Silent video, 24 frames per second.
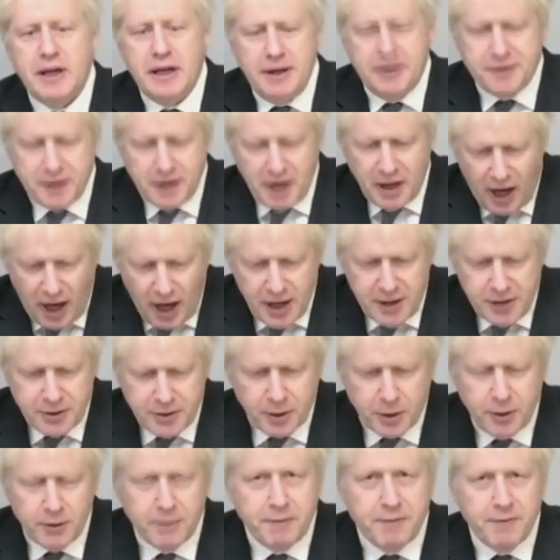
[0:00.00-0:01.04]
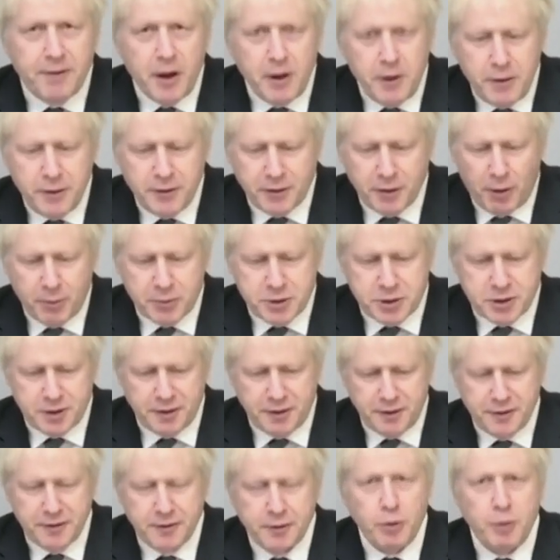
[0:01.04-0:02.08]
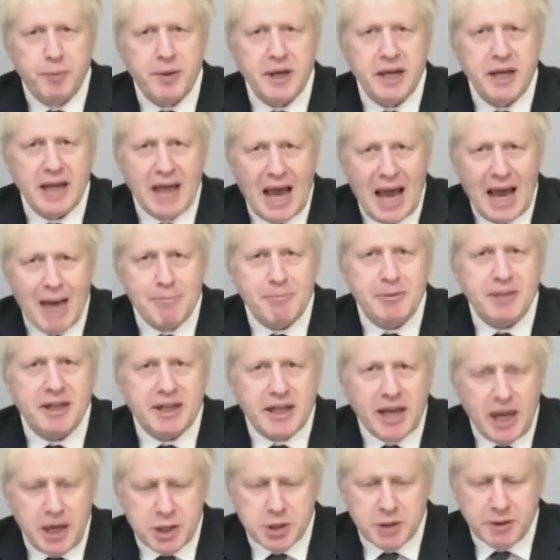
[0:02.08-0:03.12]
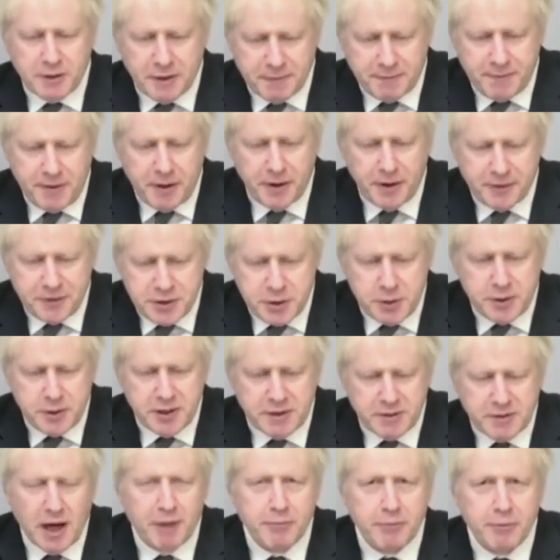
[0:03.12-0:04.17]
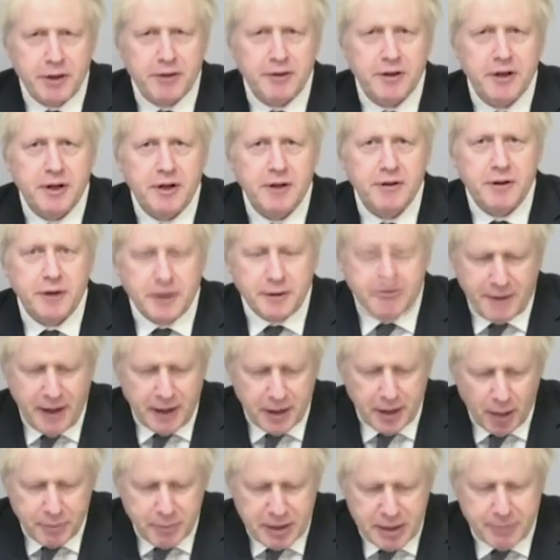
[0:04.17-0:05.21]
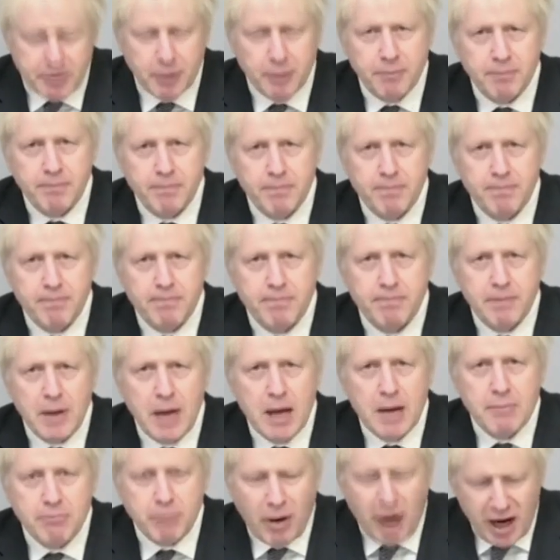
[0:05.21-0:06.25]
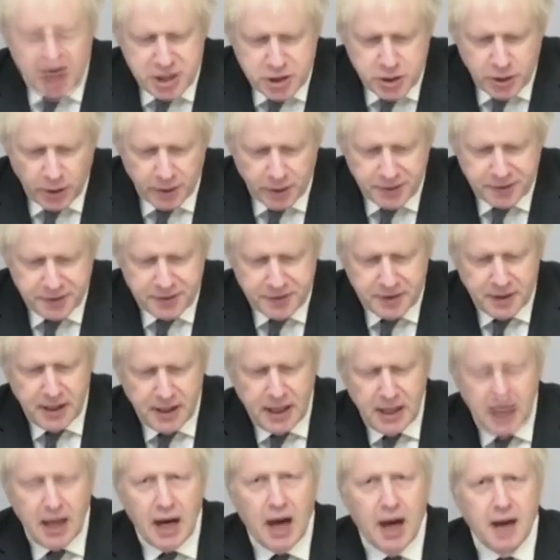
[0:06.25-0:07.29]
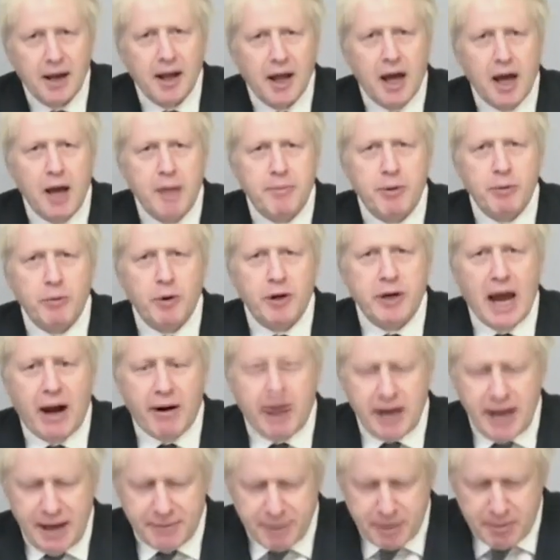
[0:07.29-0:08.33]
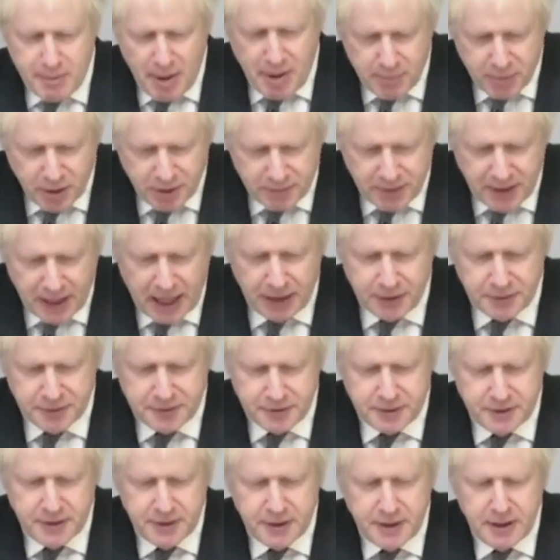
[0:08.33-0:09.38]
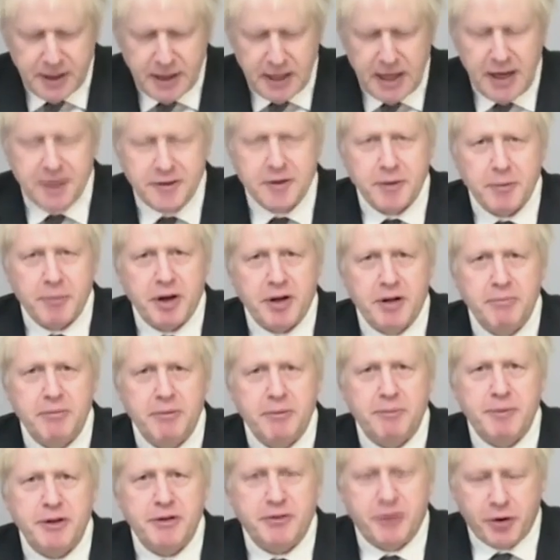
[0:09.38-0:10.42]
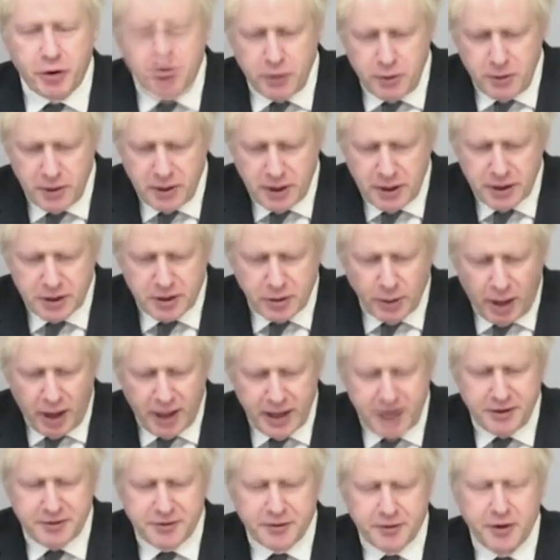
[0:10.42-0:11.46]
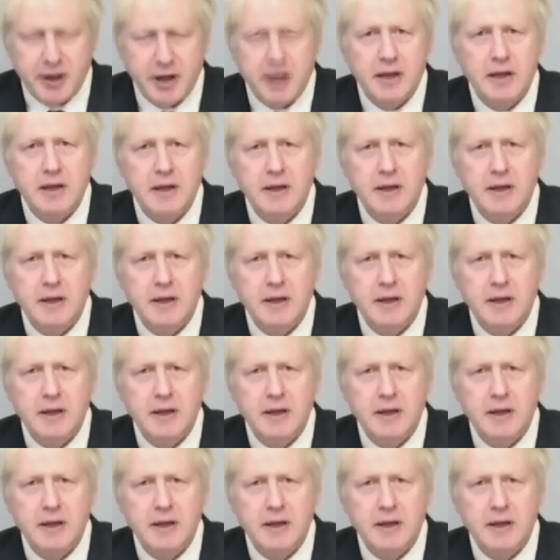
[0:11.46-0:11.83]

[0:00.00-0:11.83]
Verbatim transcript: is that either of those options would be an abdication of the first duty of government to defend our people. My choice, and I hope it will carry every member of the House, is that Britain must be true to our history,